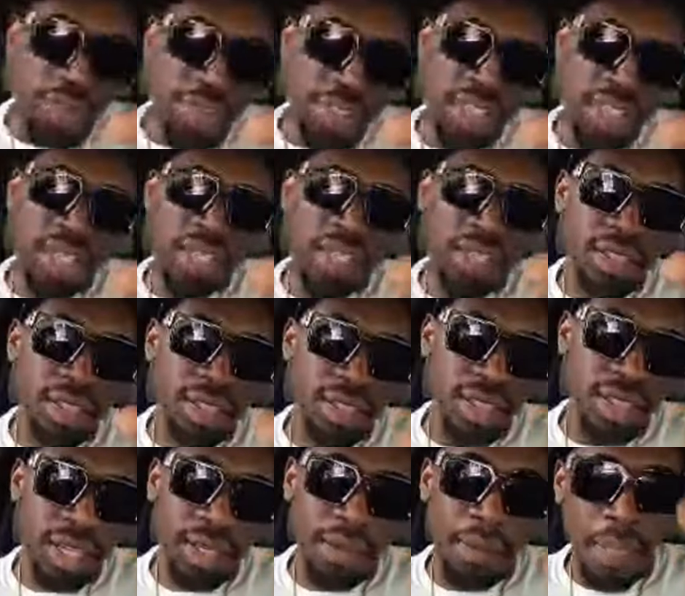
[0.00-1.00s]
telling us,
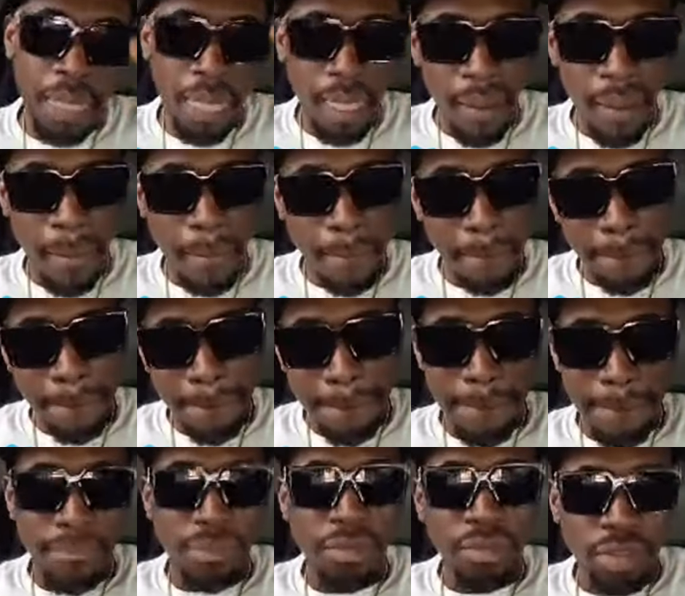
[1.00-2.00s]
eh?
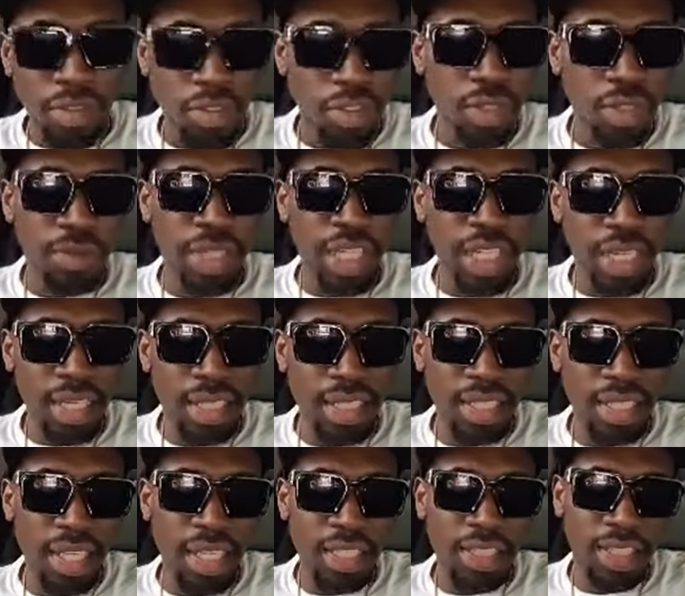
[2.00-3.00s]
Jamaica
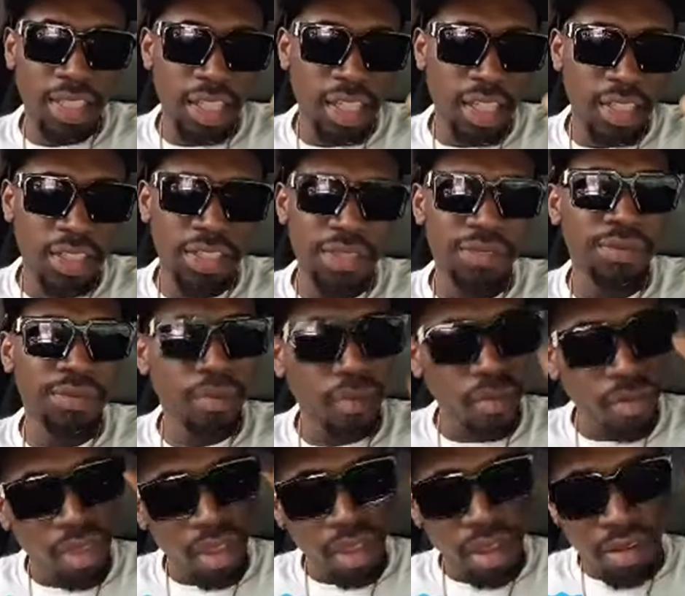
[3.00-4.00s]
need a change.
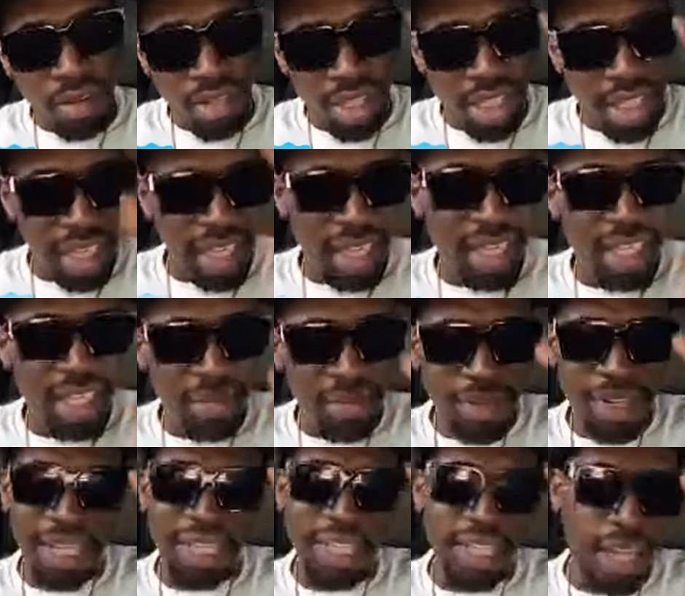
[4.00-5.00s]
Whether you're a
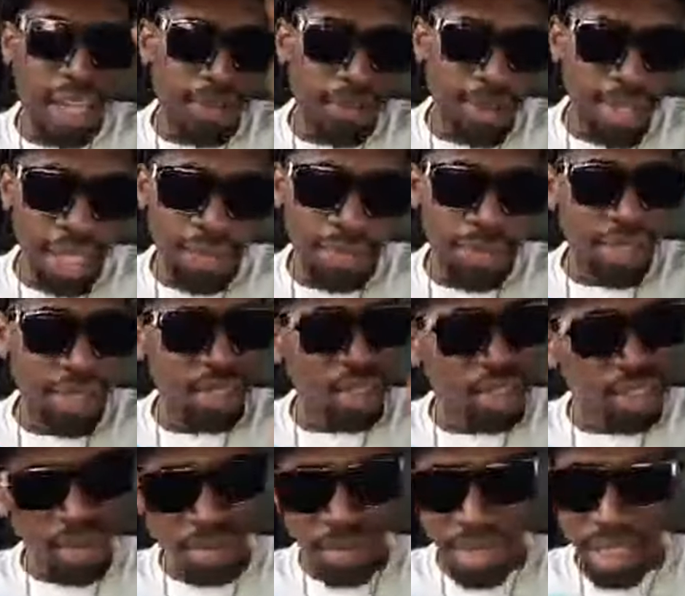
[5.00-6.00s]
laborite or a P N P, it
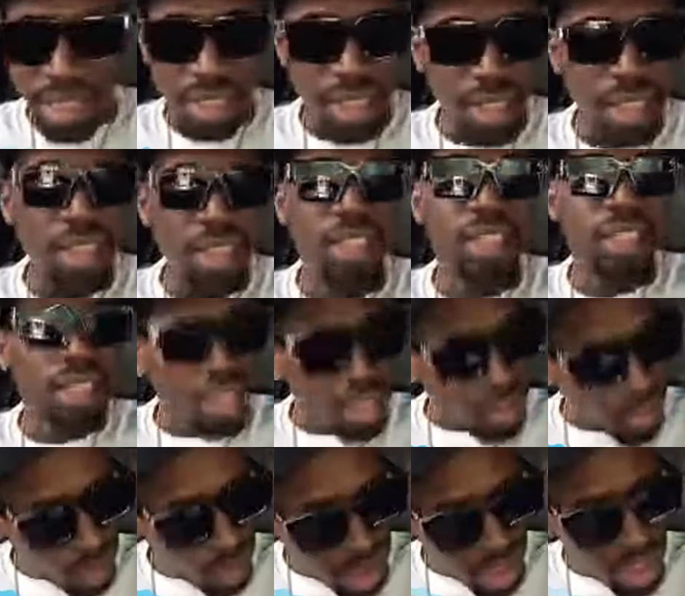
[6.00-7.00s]
doesn't matter.
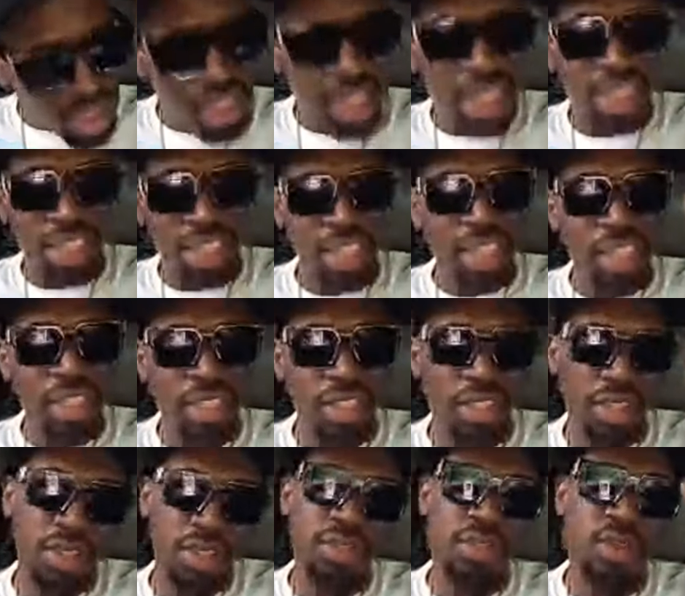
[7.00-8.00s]
We need a change
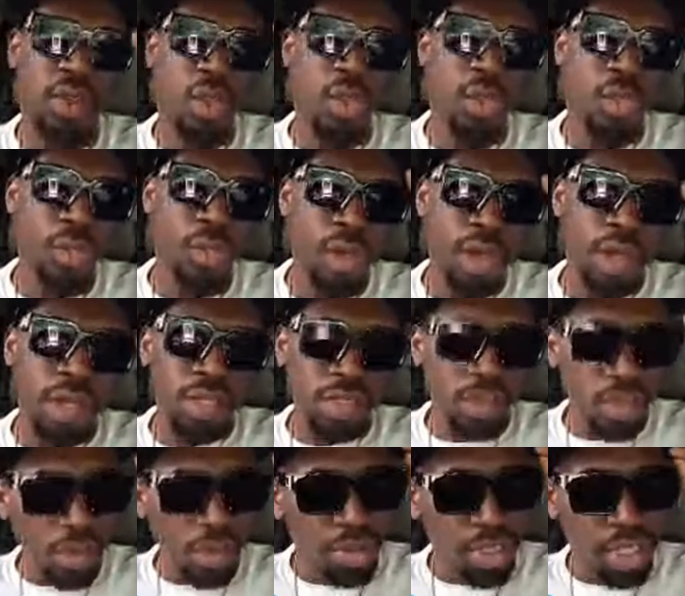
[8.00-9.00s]
now.
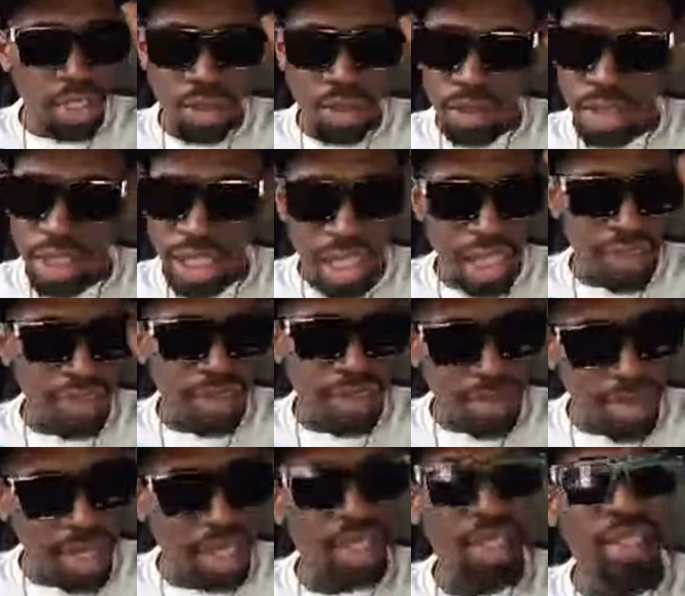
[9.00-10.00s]
Substitution have to
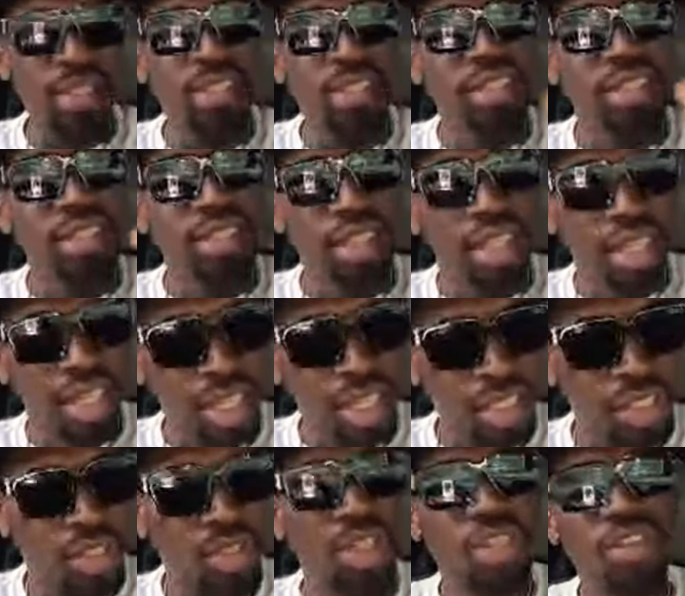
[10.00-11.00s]
make.
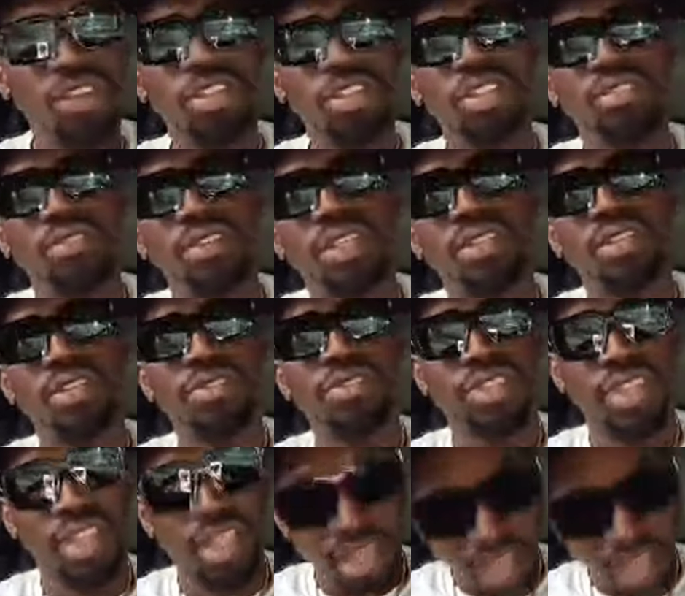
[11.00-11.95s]
Andrew and Christopher Tufton